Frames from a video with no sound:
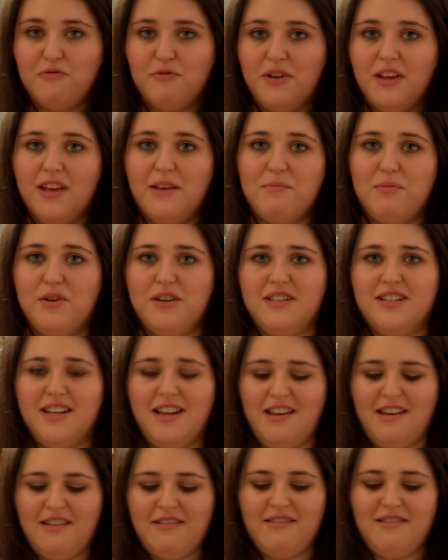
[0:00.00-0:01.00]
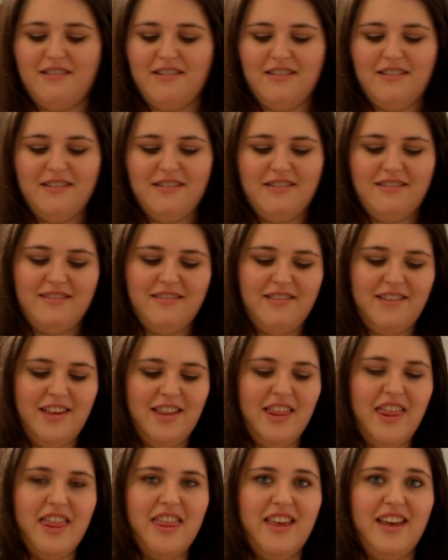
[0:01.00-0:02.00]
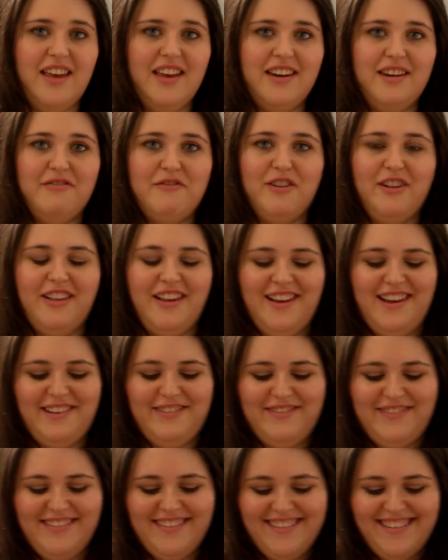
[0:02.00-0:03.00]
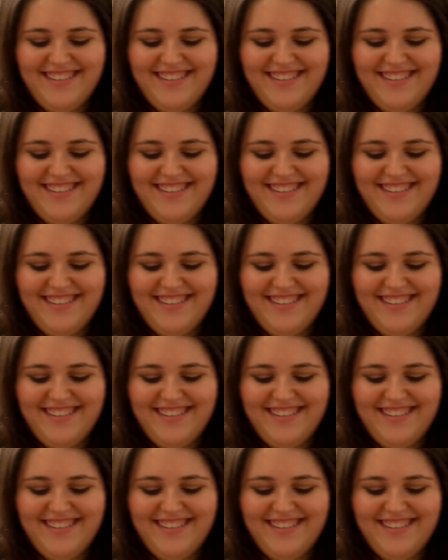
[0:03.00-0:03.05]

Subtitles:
really put together and thin in real life.